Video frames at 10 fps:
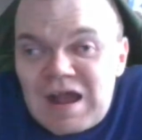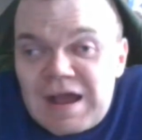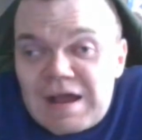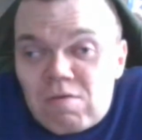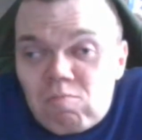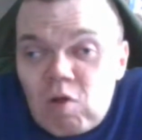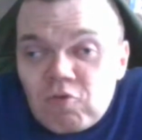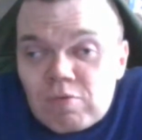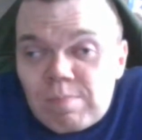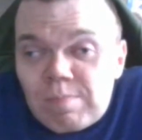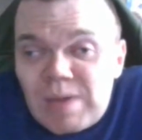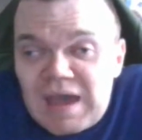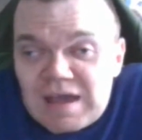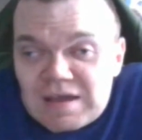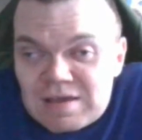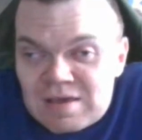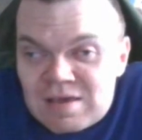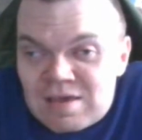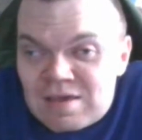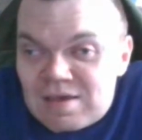Walter Peck
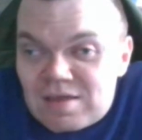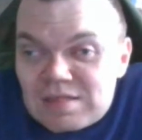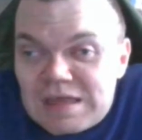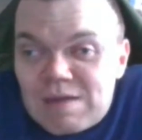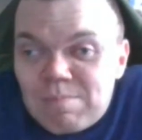is